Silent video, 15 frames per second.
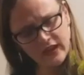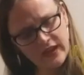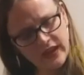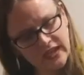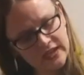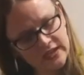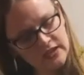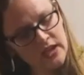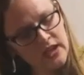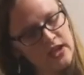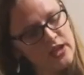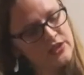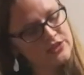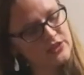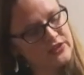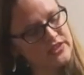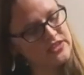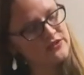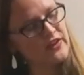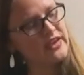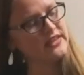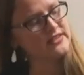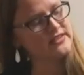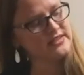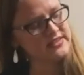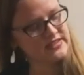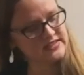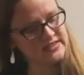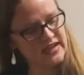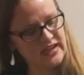And so this vase
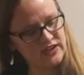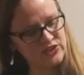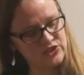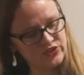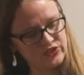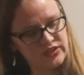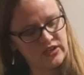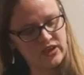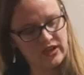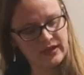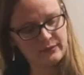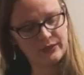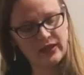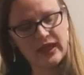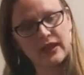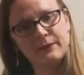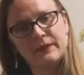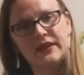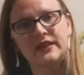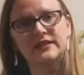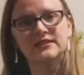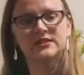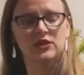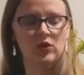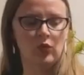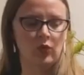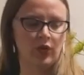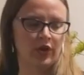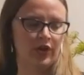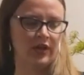is actually got black beans,
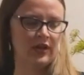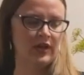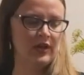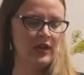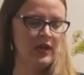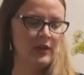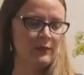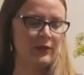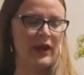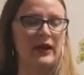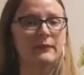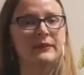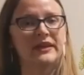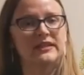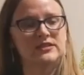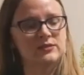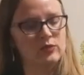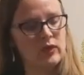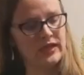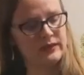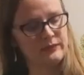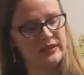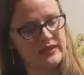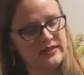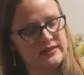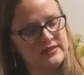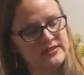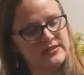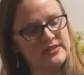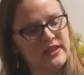corn, brown beans, white
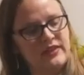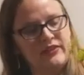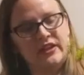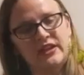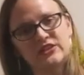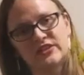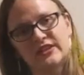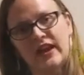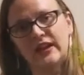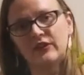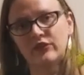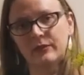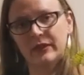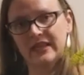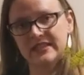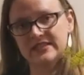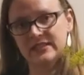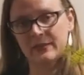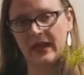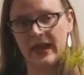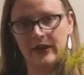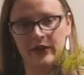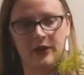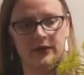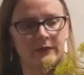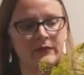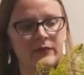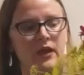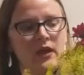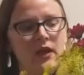beans, and then it just kind of repeats the pattern.
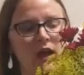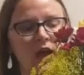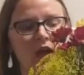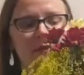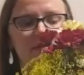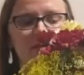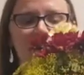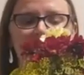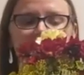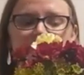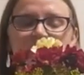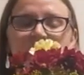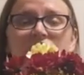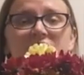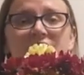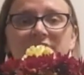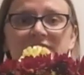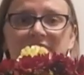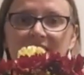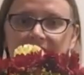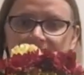Um, so the trick to